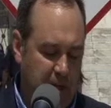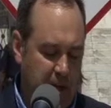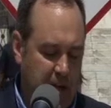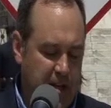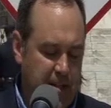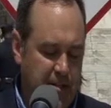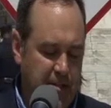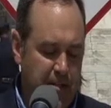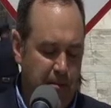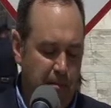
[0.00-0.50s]

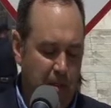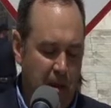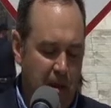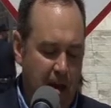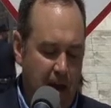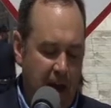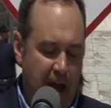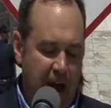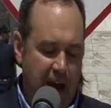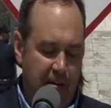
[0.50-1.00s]
plans,
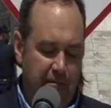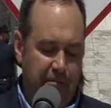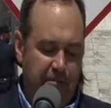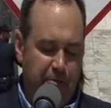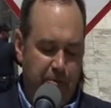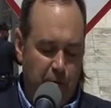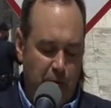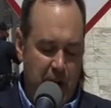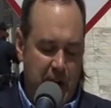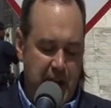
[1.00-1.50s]
have
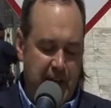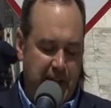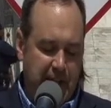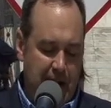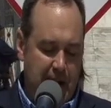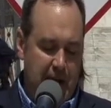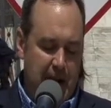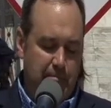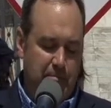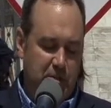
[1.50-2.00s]
three
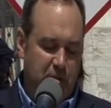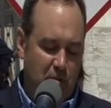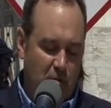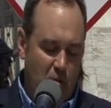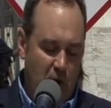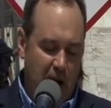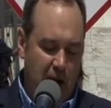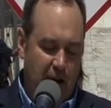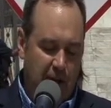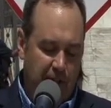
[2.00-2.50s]
times the
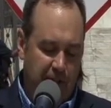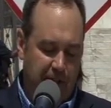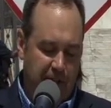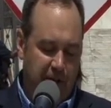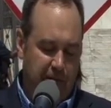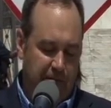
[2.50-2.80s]
wealth